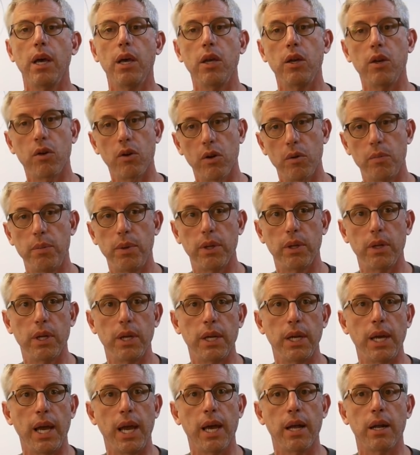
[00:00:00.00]
your ability
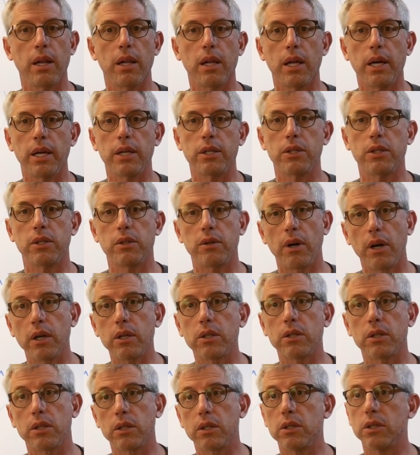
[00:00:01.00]
to analyze
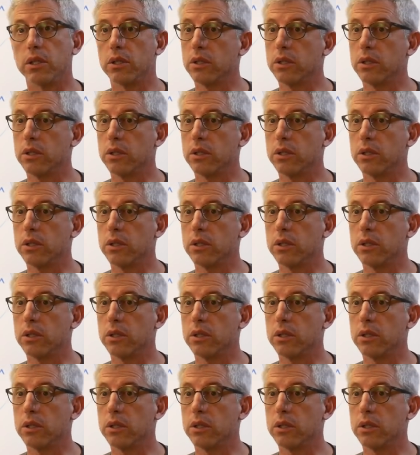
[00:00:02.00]
structures